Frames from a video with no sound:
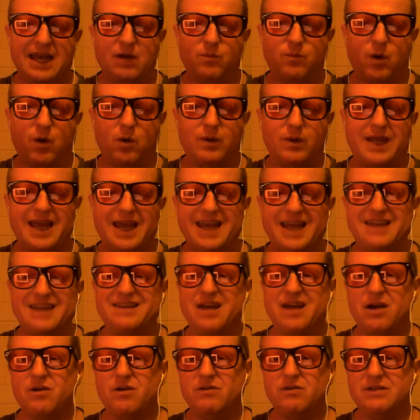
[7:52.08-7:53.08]
while
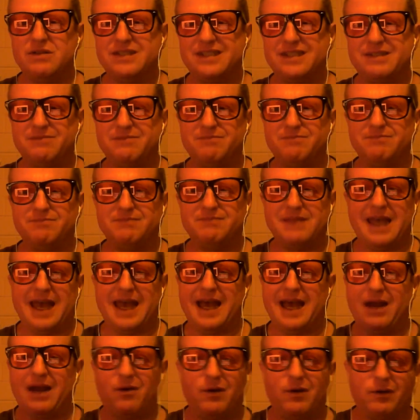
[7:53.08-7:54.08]
ketones
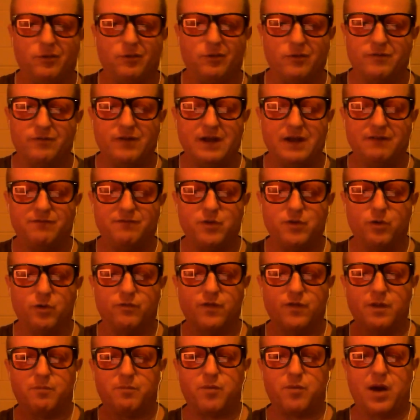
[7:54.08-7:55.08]
are a good fuel
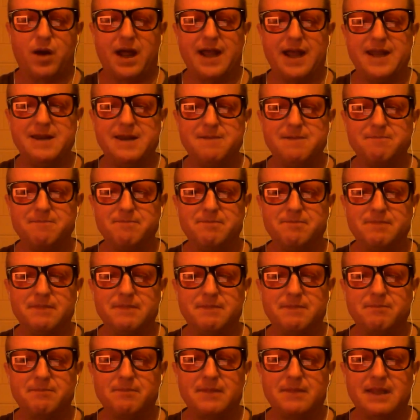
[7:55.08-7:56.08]
for the brain,
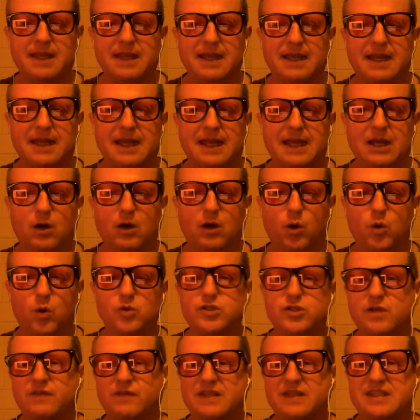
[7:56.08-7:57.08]

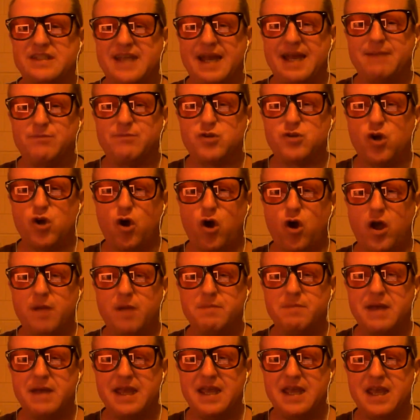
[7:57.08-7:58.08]
also at the same
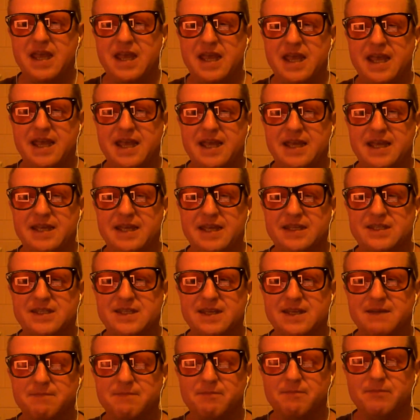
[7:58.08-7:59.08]
time
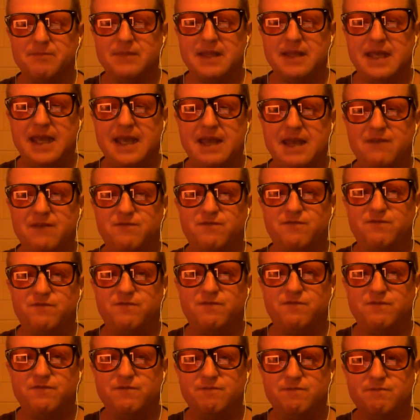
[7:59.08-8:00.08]
is if
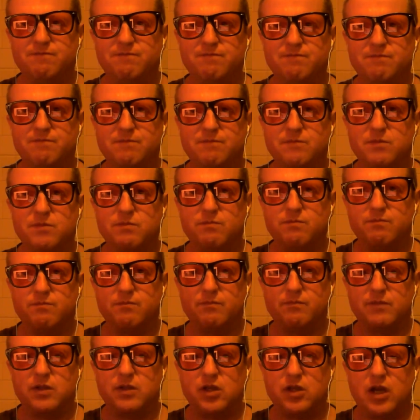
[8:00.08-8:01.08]

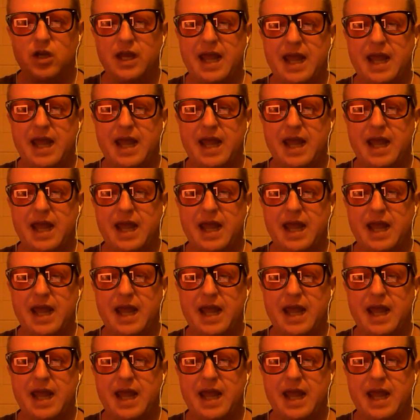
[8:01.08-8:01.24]
you're